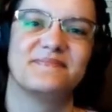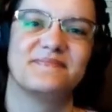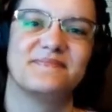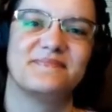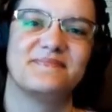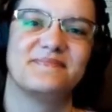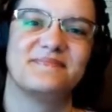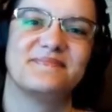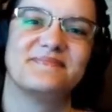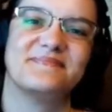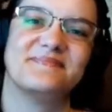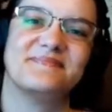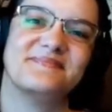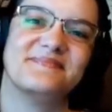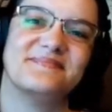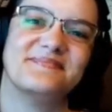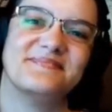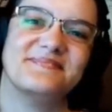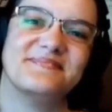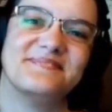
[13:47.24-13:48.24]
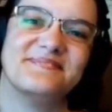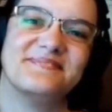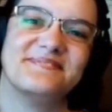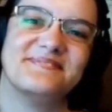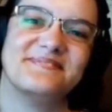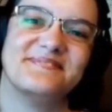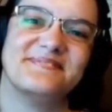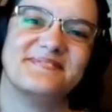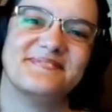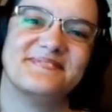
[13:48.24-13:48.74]

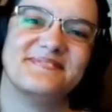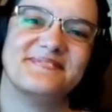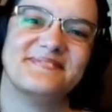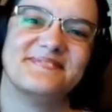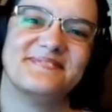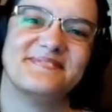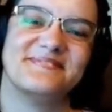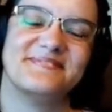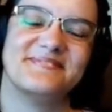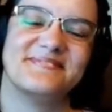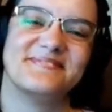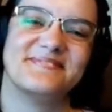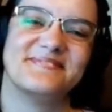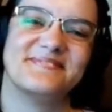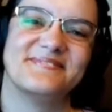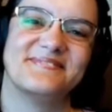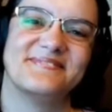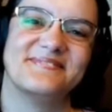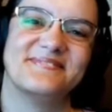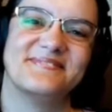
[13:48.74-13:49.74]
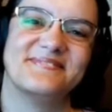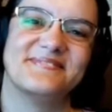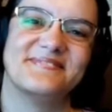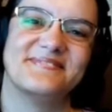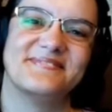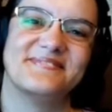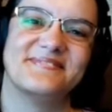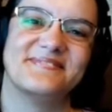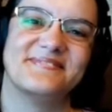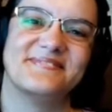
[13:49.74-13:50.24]

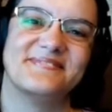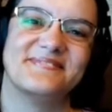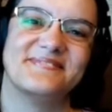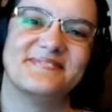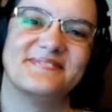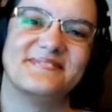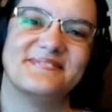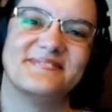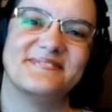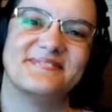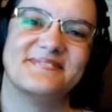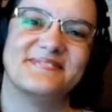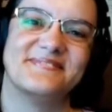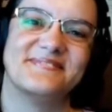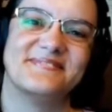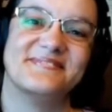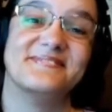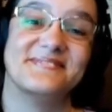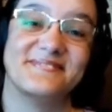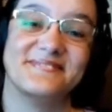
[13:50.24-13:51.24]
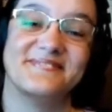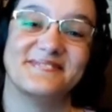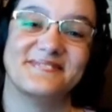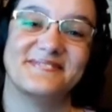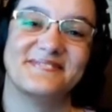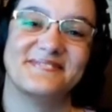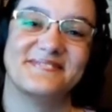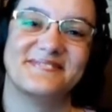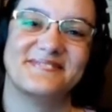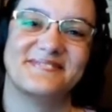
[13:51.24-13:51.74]

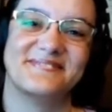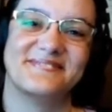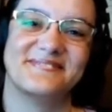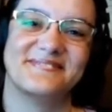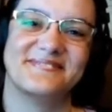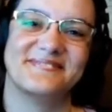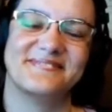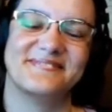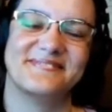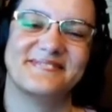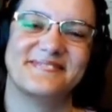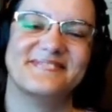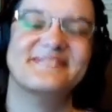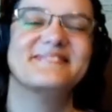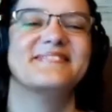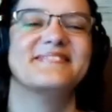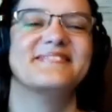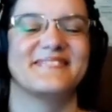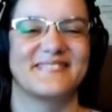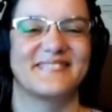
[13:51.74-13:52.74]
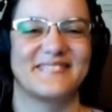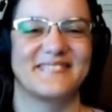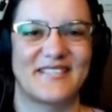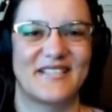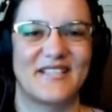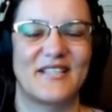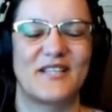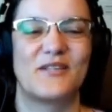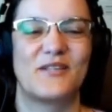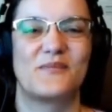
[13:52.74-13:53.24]
No words are spoken by the person on screen.